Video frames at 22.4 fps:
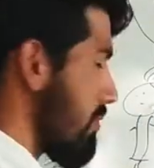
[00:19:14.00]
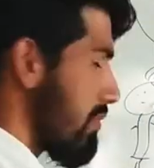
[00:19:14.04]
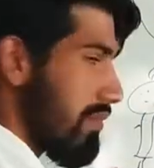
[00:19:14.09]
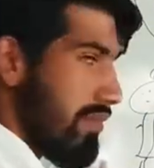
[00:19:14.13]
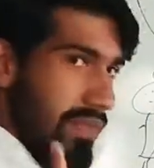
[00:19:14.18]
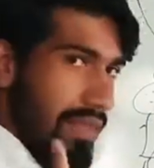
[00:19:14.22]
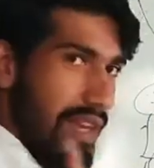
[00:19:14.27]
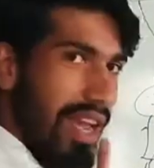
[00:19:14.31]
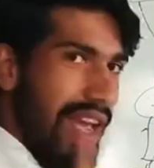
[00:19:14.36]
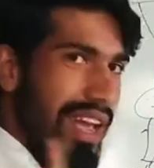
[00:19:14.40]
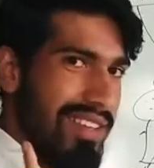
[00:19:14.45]

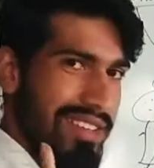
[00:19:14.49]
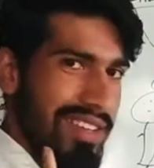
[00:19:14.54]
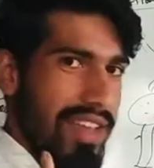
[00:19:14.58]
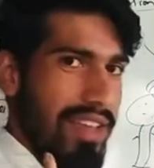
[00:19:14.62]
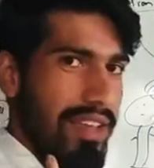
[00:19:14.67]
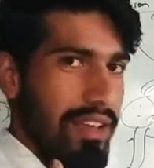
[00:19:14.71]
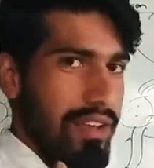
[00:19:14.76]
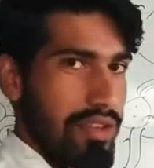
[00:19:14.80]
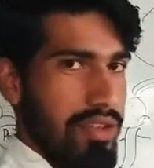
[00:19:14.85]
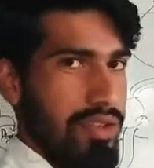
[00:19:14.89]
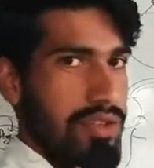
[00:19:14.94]
show here,
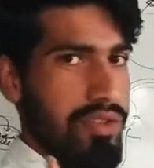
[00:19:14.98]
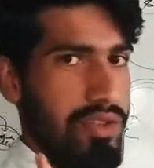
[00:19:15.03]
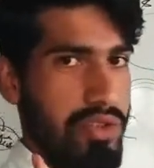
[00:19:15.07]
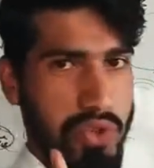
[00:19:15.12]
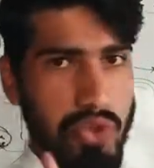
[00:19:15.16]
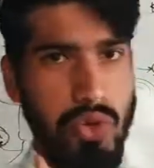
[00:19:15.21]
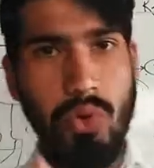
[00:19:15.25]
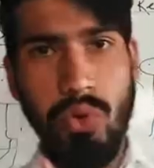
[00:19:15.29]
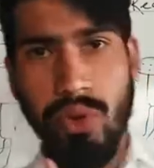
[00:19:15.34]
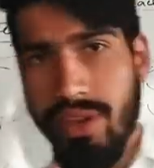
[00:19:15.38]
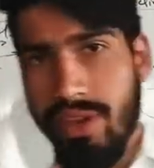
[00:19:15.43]

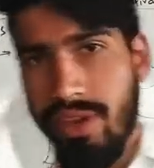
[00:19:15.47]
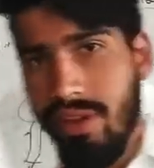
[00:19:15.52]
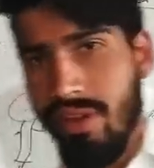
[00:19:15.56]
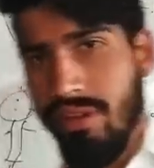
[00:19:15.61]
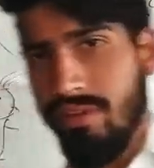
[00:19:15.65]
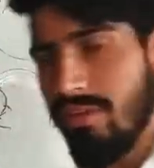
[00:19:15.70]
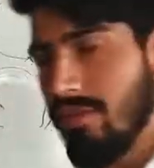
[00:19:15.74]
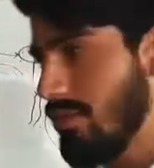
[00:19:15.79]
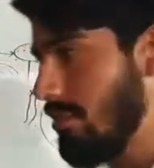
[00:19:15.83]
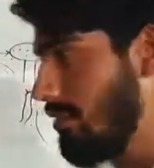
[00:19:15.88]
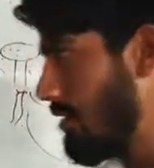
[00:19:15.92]

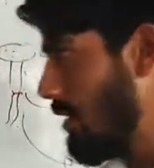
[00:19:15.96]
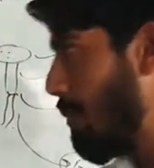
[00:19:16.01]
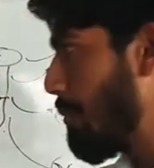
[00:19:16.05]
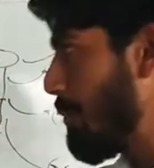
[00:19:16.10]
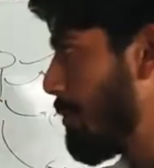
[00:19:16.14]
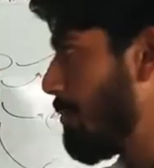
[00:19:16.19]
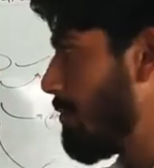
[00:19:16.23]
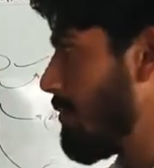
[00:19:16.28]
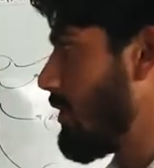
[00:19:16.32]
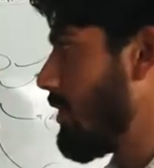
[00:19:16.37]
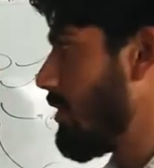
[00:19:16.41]
the
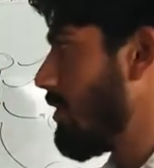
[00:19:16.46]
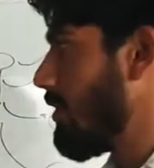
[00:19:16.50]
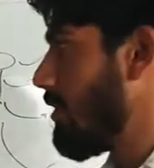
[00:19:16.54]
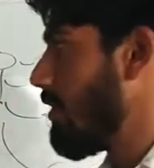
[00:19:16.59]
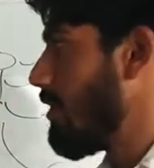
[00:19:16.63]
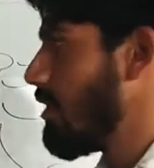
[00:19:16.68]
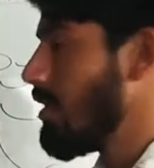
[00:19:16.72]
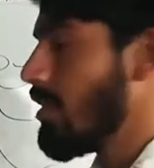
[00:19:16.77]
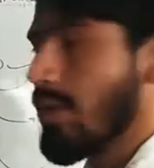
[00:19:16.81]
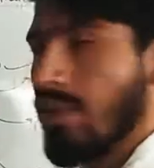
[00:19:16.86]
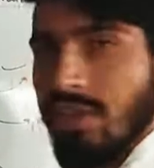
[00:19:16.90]
whole,
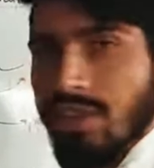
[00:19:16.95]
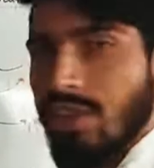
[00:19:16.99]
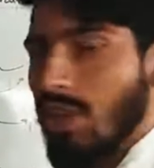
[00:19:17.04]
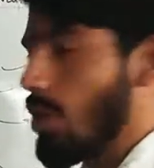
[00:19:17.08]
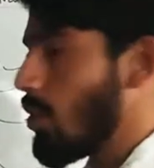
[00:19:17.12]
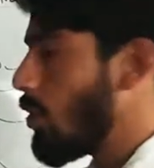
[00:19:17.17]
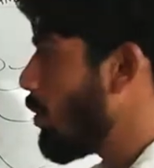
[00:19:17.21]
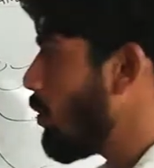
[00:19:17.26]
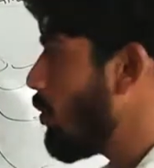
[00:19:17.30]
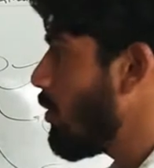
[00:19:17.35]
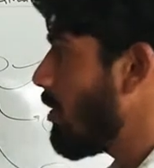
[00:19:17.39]

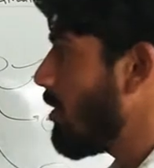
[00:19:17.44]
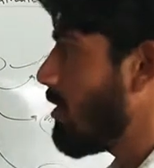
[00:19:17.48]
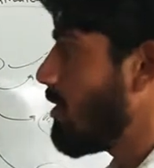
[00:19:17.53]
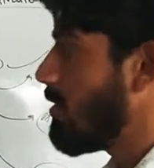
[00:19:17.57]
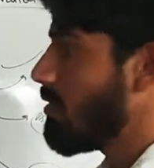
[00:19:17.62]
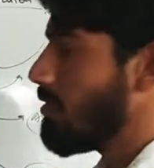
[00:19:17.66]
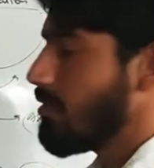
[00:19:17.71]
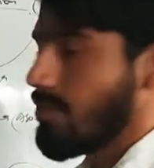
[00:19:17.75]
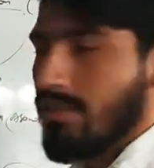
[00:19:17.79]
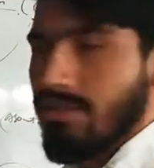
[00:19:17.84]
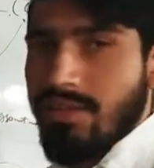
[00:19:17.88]
as I give you
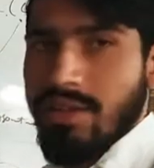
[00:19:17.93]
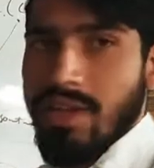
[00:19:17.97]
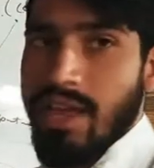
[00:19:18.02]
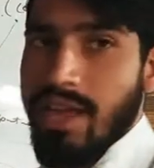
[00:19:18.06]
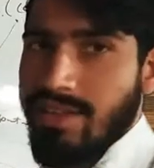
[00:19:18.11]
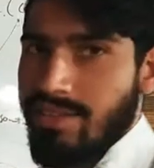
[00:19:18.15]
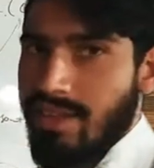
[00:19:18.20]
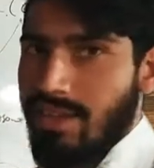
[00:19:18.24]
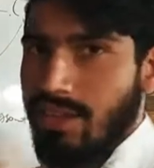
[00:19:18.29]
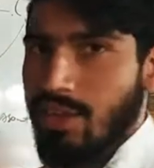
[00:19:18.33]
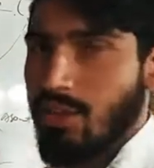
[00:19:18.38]
the
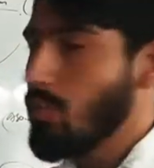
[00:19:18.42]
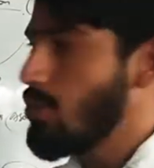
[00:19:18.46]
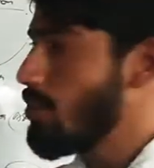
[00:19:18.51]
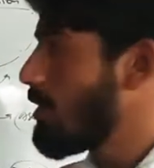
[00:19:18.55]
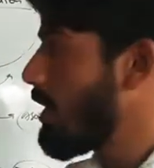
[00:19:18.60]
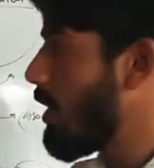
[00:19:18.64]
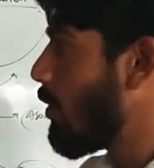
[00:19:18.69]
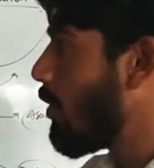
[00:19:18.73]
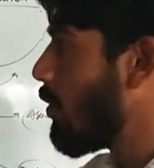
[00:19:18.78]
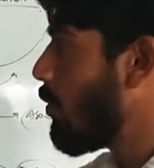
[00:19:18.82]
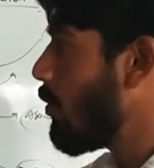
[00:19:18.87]
whole
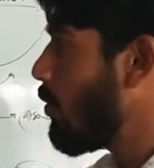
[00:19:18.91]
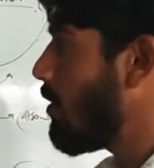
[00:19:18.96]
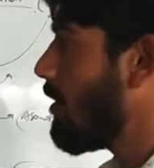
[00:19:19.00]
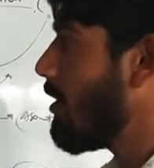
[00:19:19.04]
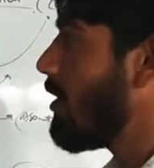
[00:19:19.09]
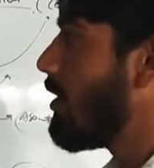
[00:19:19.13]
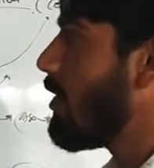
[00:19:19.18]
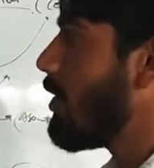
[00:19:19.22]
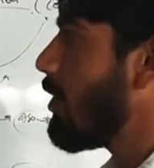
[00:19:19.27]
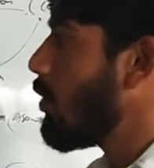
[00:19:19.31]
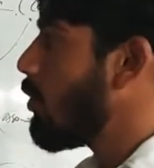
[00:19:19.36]
overview
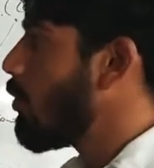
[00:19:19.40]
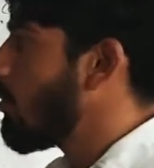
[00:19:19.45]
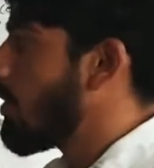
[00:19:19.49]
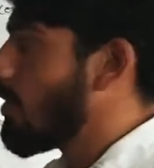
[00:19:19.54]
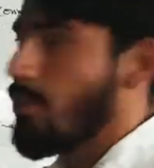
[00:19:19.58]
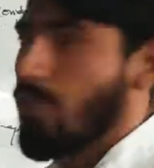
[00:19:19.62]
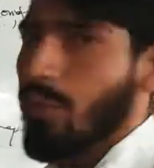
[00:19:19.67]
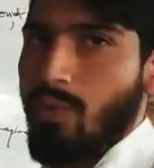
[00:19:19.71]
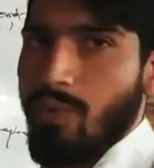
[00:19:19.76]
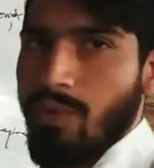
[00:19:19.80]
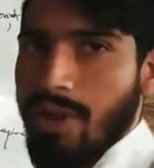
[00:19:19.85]
about the
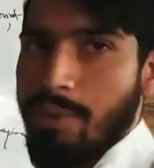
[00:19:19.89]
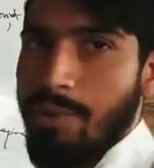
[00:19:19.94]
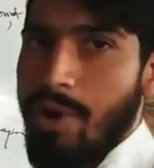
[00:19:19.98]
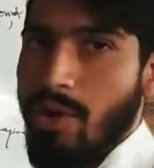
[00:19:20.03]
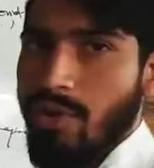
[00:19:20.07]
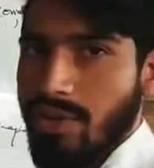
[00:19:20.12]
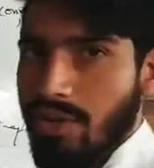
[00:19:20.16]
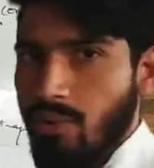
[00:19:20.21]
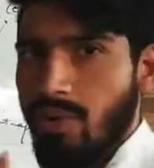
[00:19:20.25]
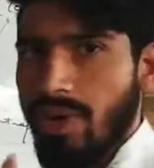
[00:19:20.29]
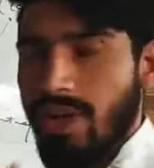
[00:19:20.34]
virus, when the
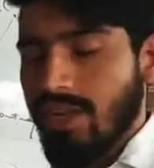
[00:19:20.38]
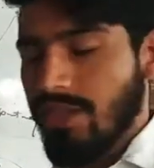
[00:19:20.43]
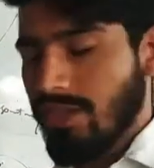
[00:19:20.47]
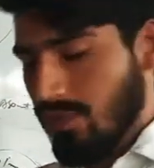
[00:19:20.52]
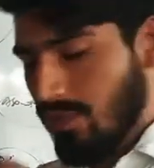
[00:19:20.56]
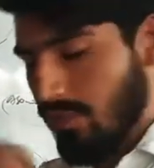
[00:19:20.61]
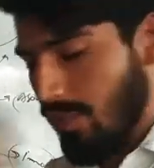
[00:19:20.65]
virus comes